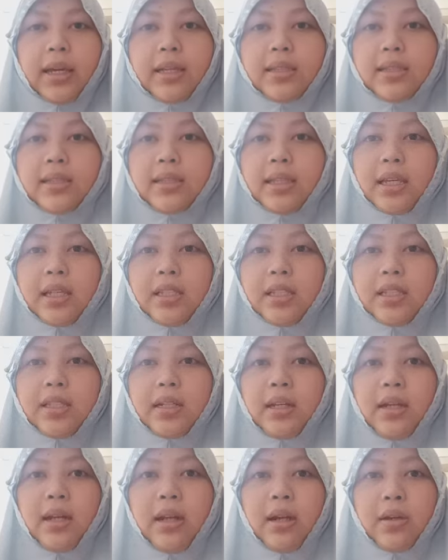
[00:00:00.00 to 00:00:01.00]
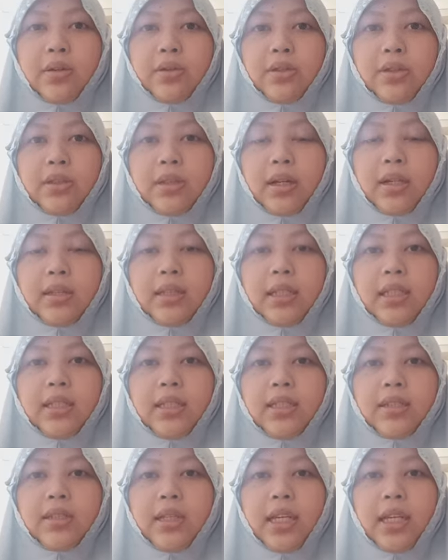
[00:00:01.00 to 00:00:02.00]
and sanction loans only
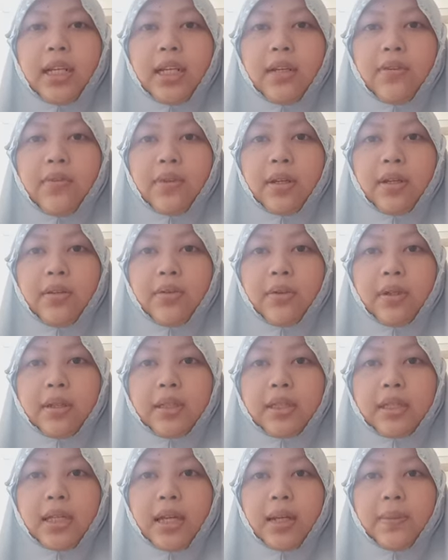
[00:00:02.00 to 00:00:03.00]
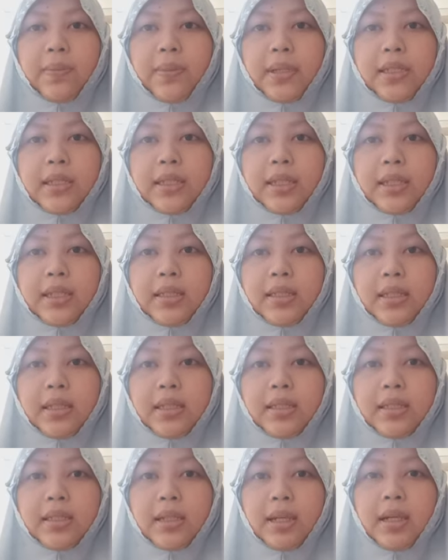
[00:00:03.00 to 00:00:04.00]
to individuals and
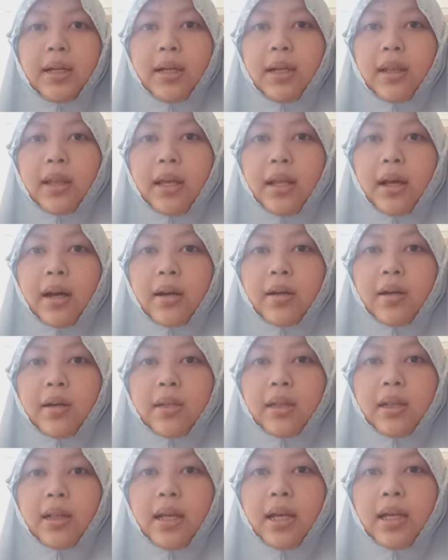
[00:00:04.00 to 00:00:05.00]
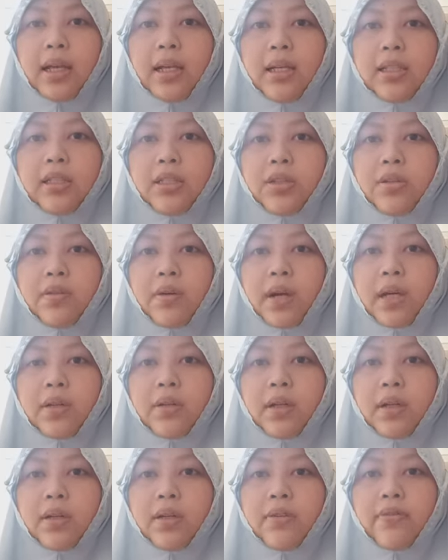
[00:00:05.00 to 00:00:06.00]
businesses that are not likely to
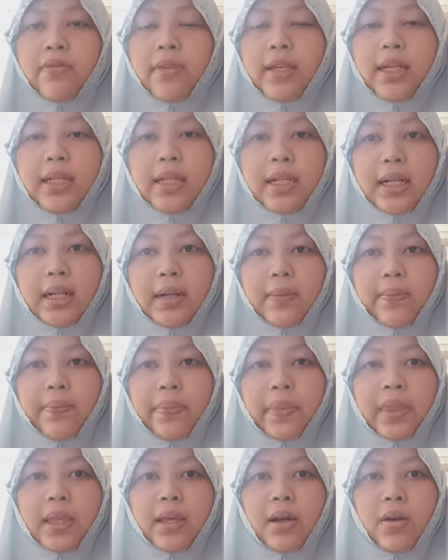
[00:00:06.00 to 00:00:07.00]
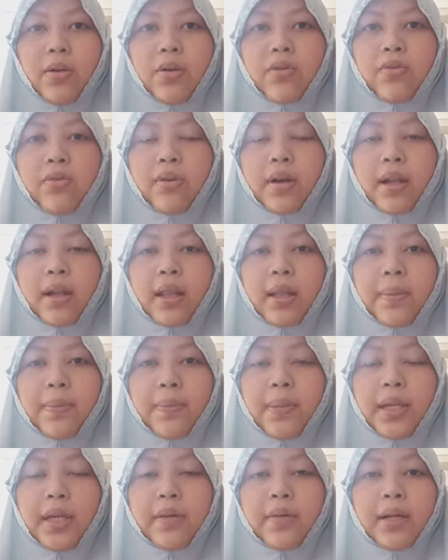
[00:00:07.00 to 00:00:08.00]
run out of income over the
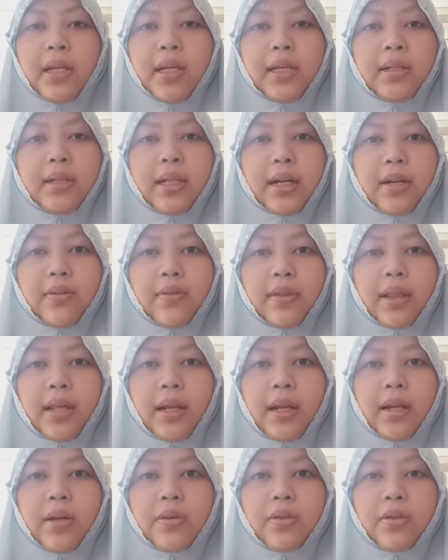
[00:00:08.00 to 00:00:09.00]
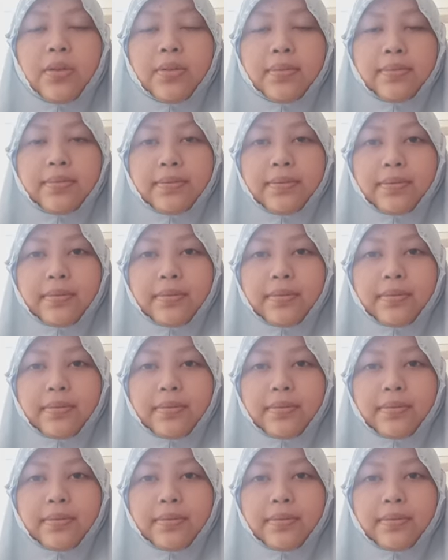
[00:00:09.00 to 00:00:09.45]
period of the loan.